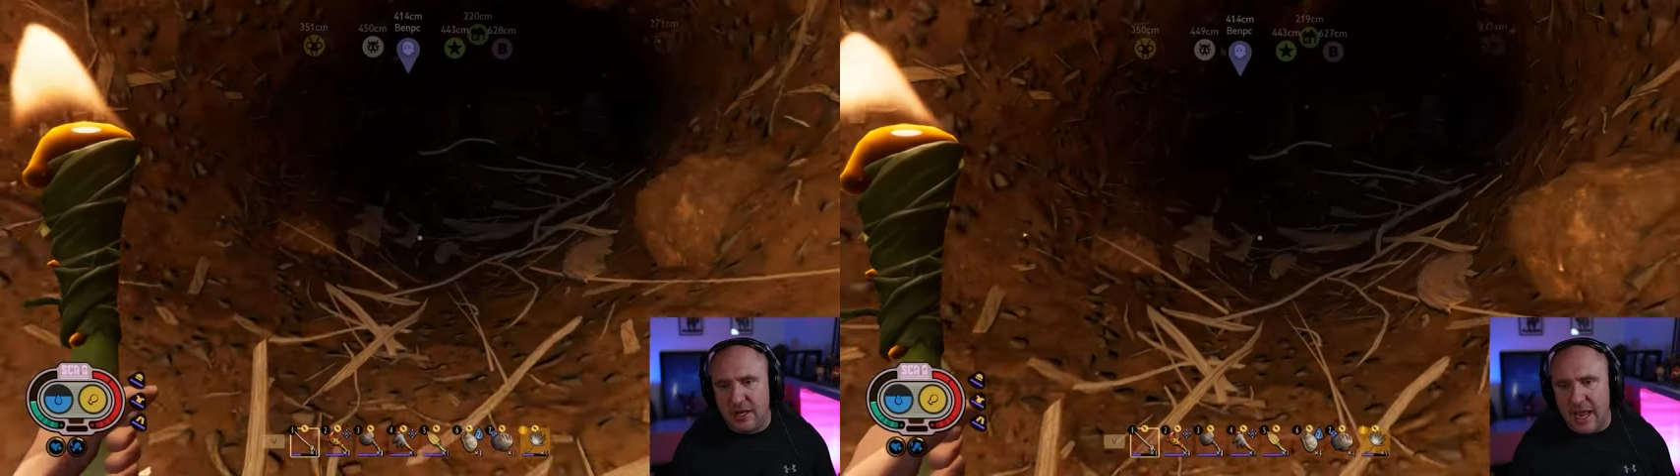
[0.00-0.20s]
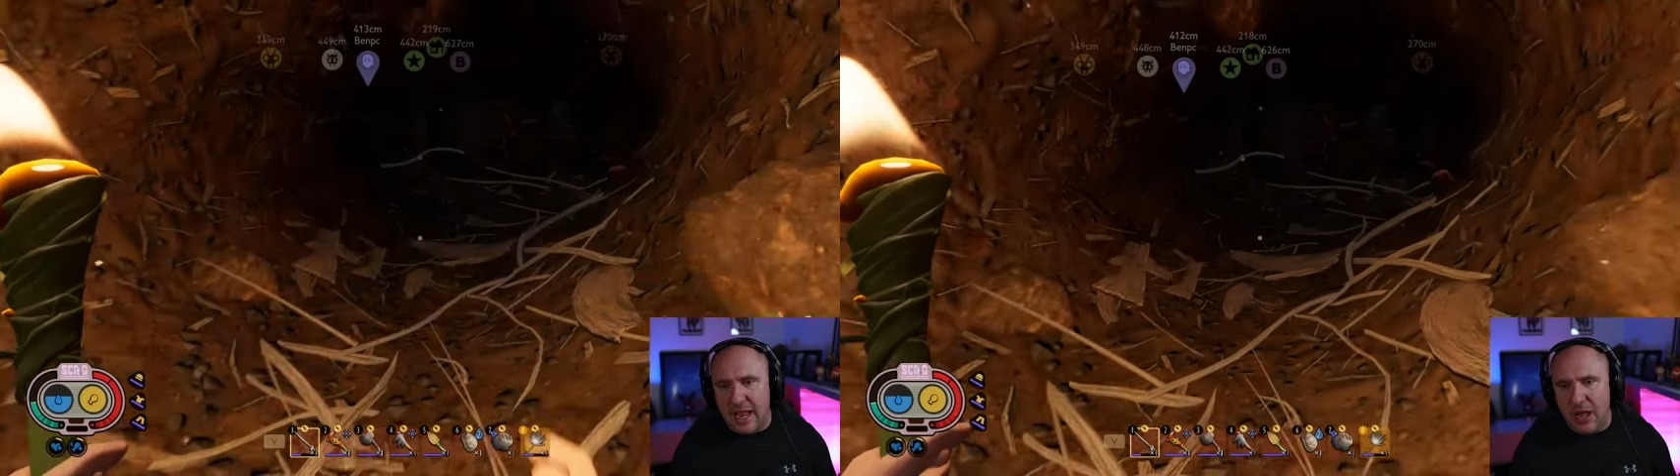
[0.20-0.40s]

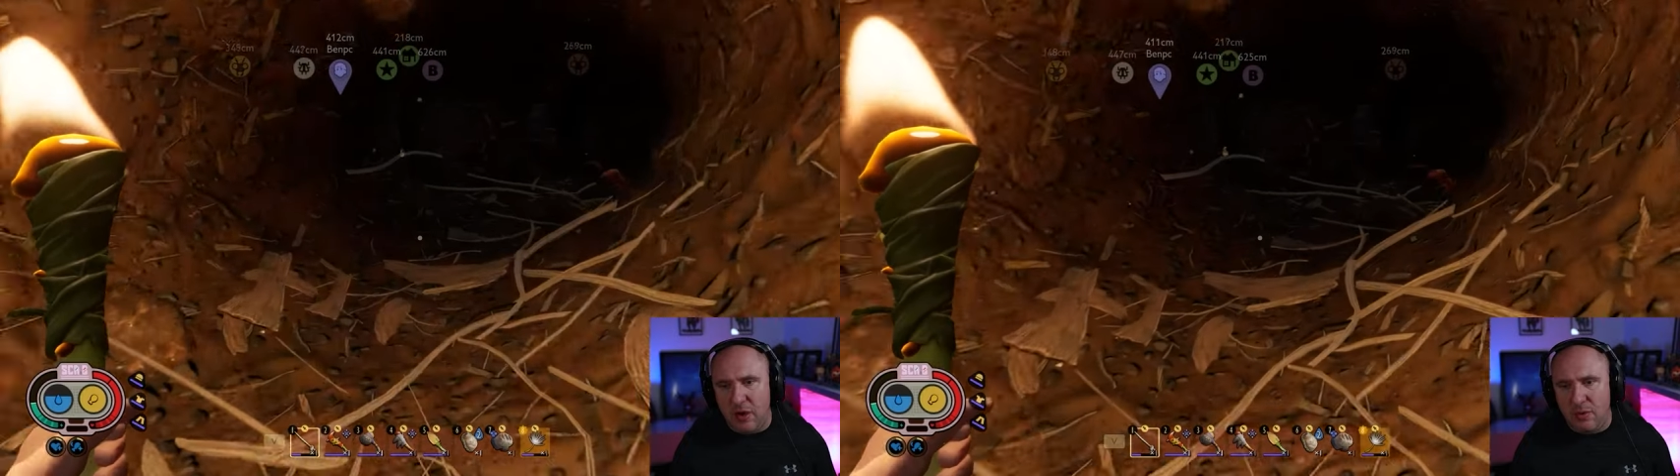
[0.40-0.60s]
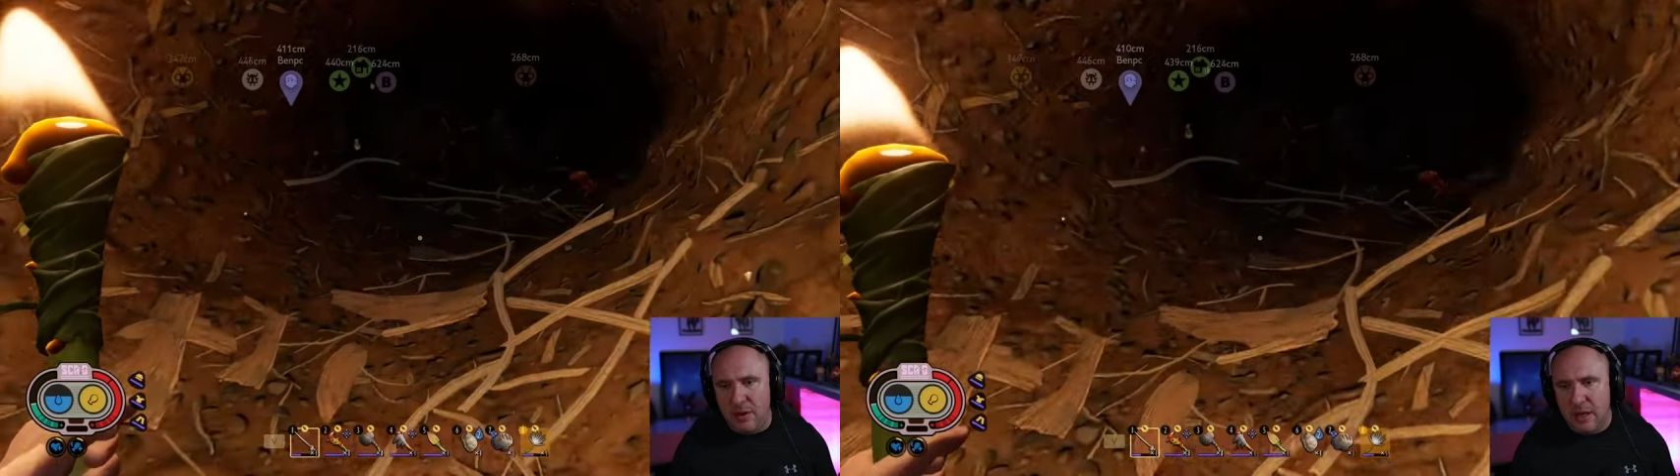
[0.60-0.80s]

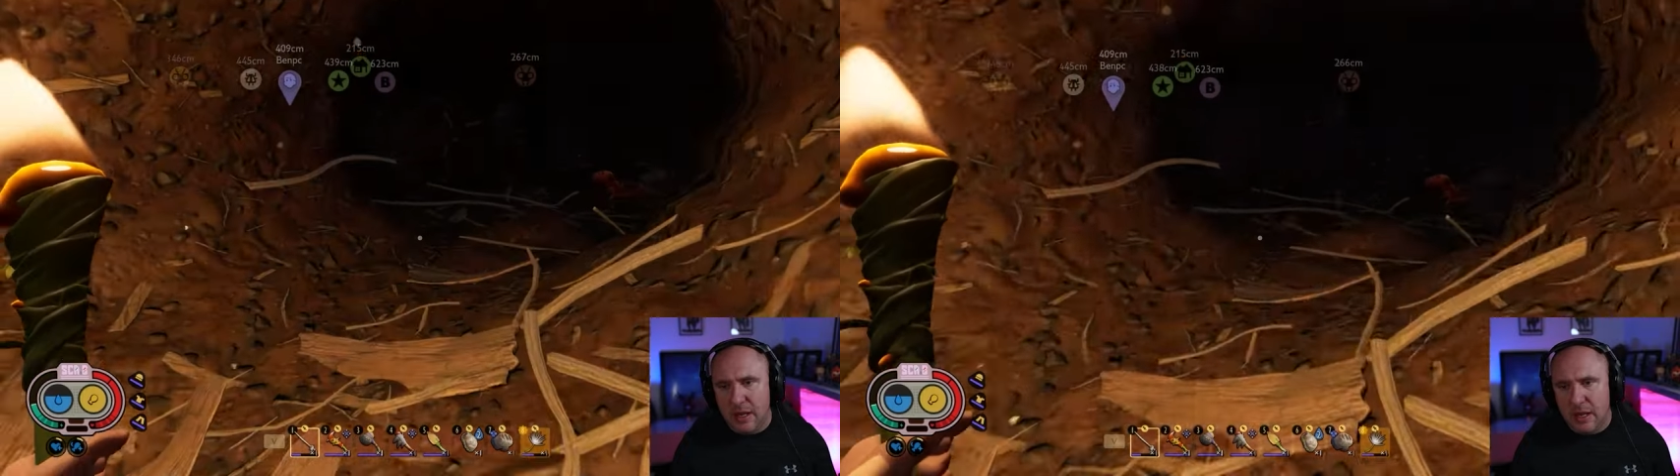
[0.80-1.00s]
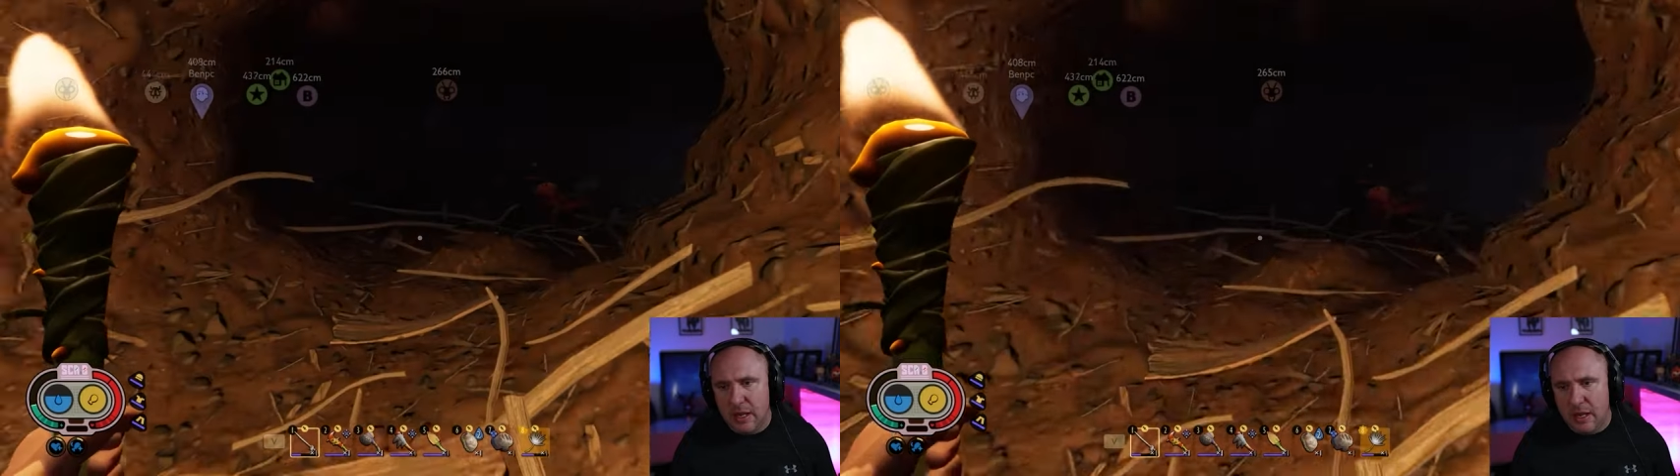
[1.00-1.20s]
down,
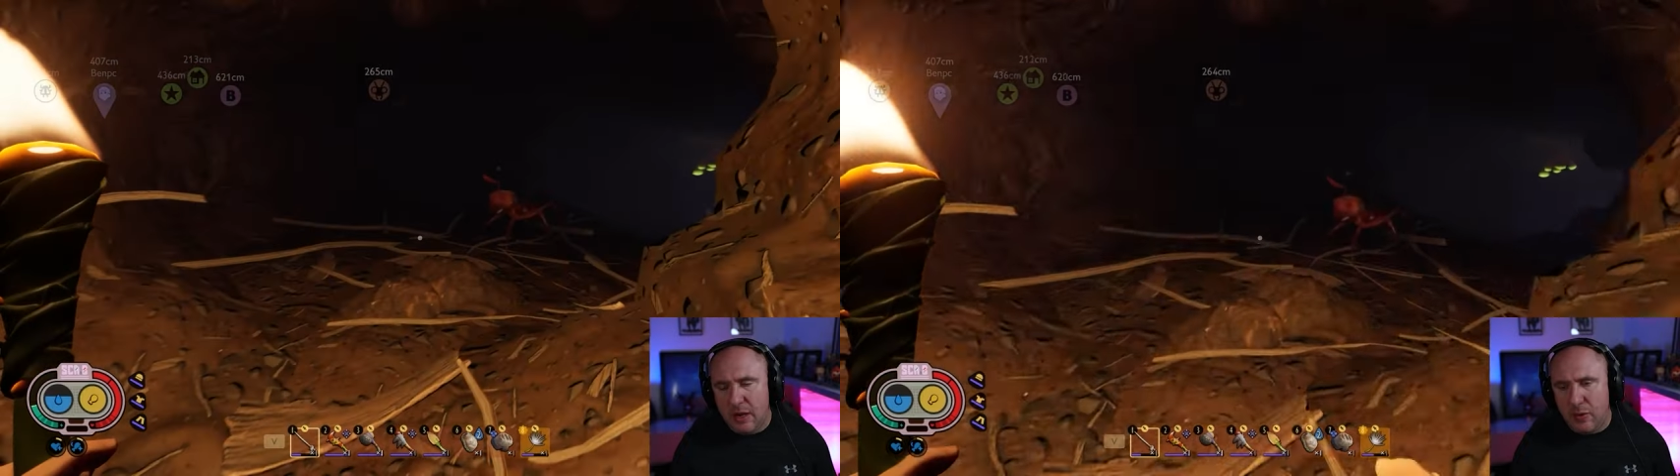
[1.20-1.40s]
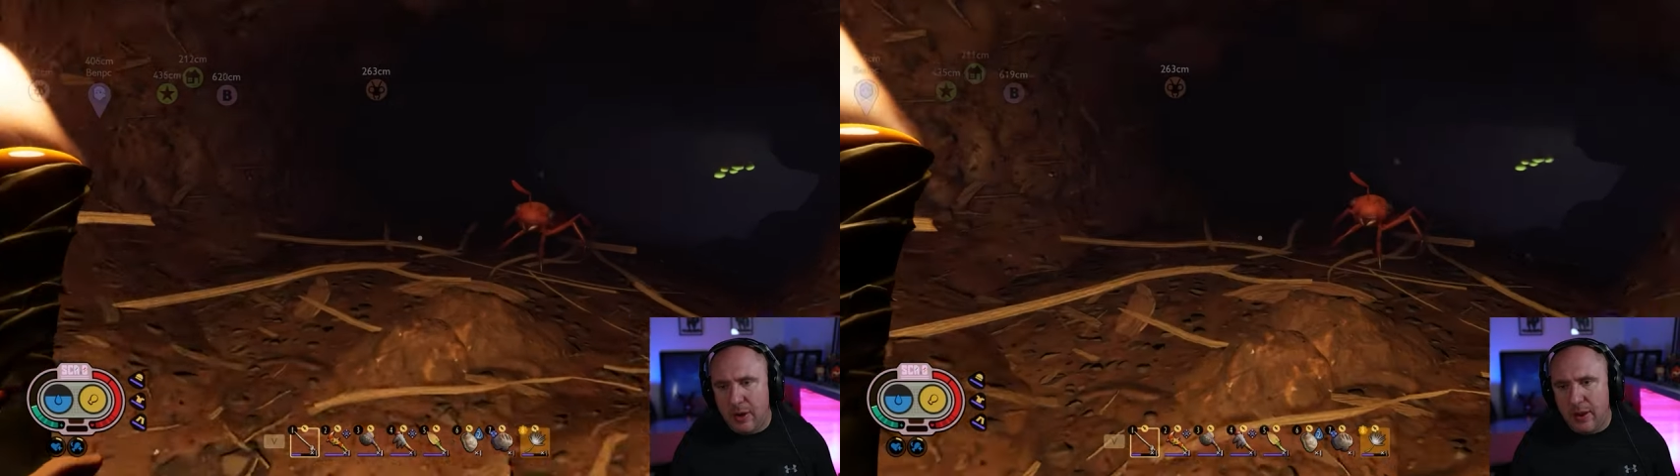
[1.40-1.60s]

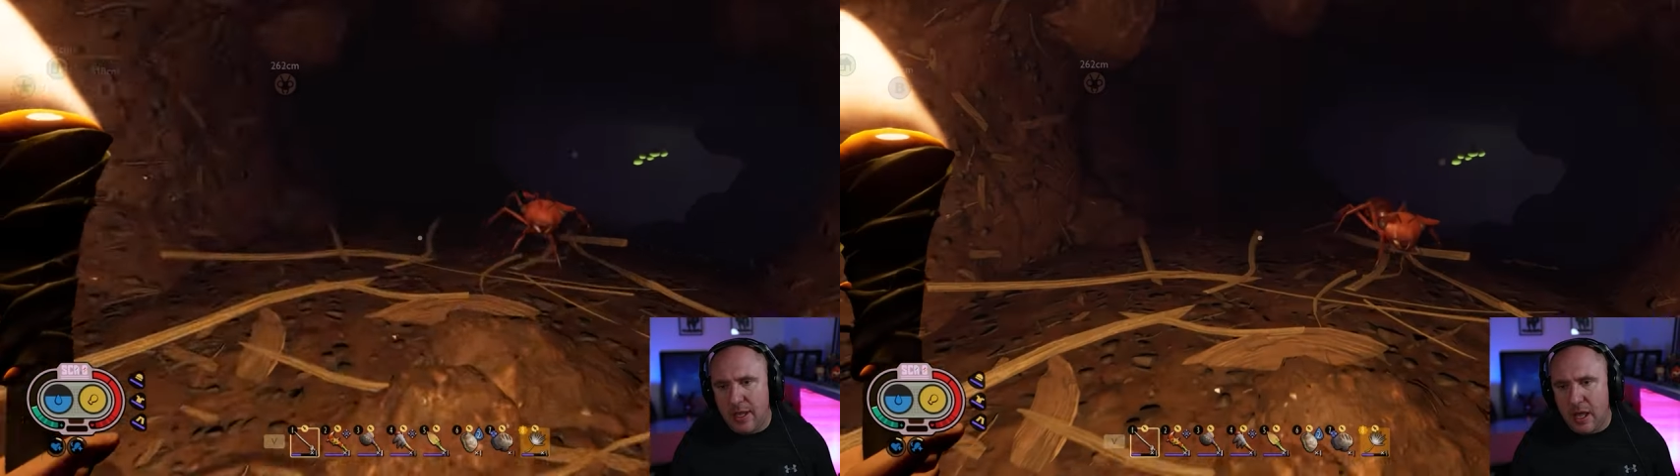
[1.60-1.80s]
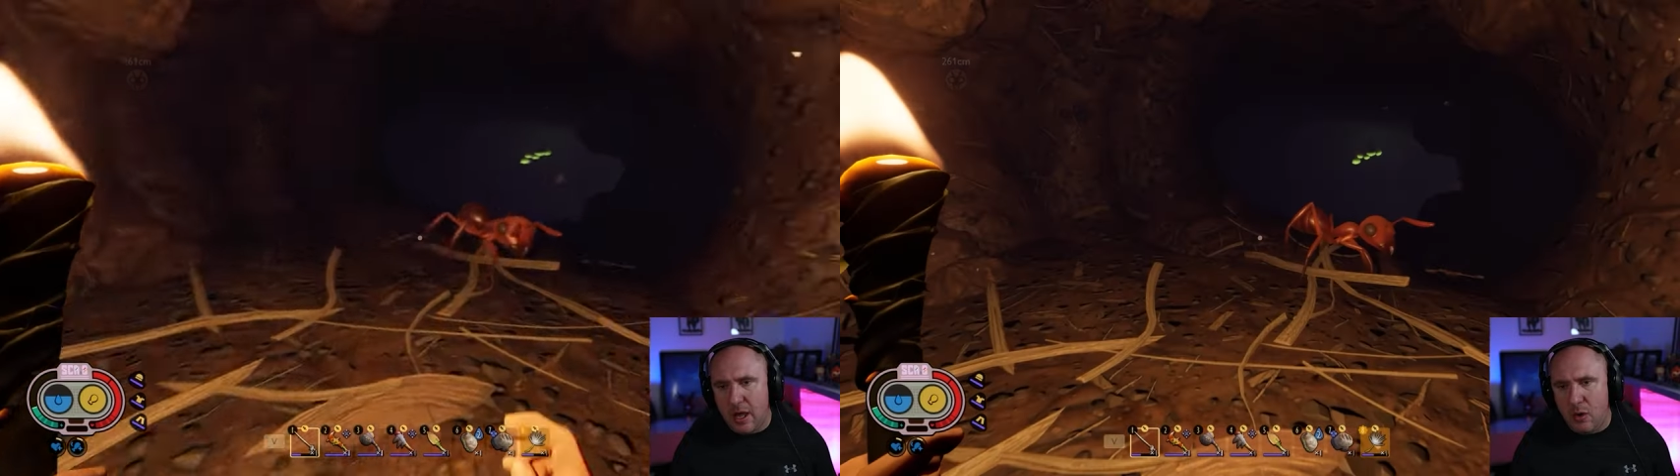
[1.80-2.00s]
and away we
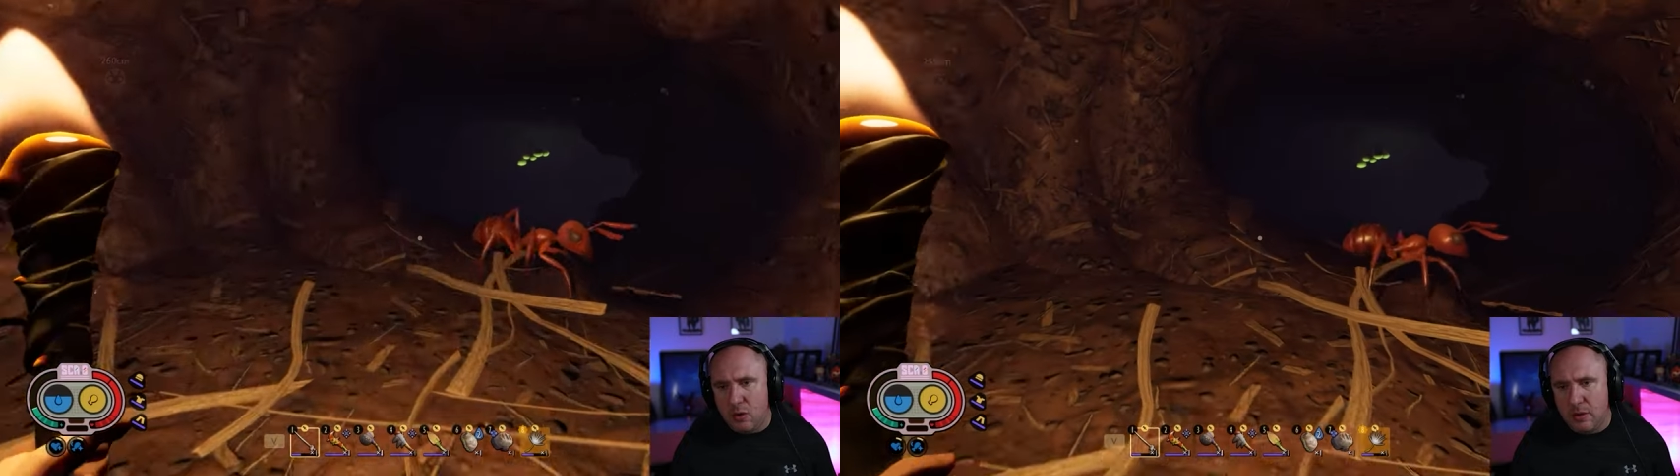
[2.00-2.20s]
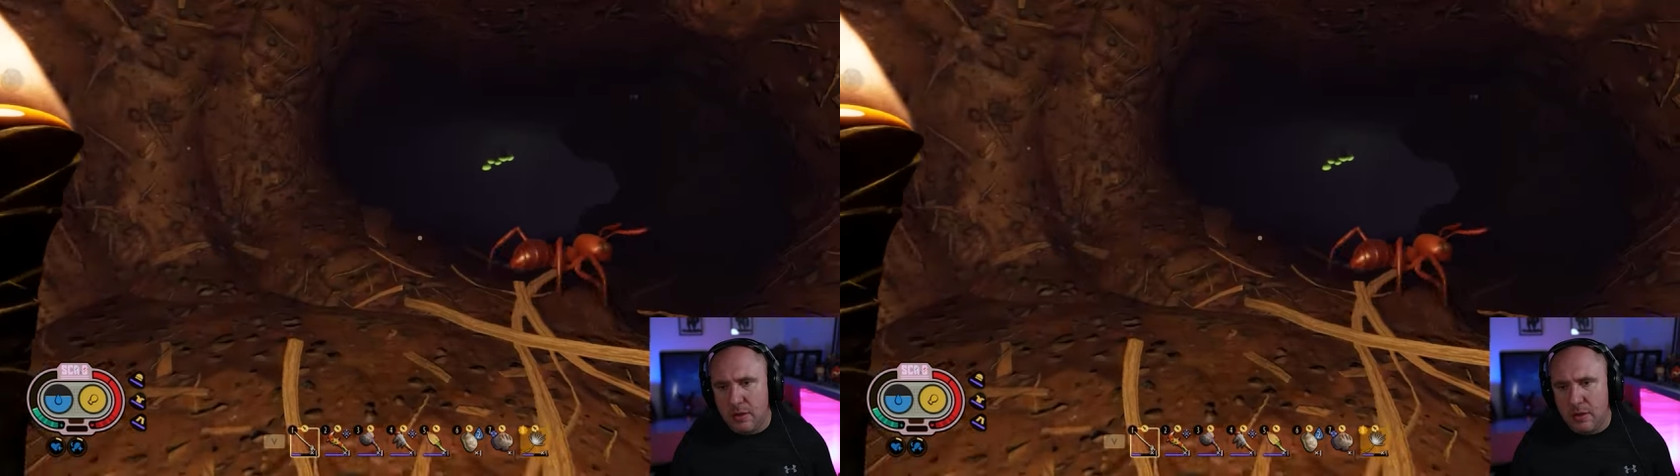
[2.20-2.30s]
go.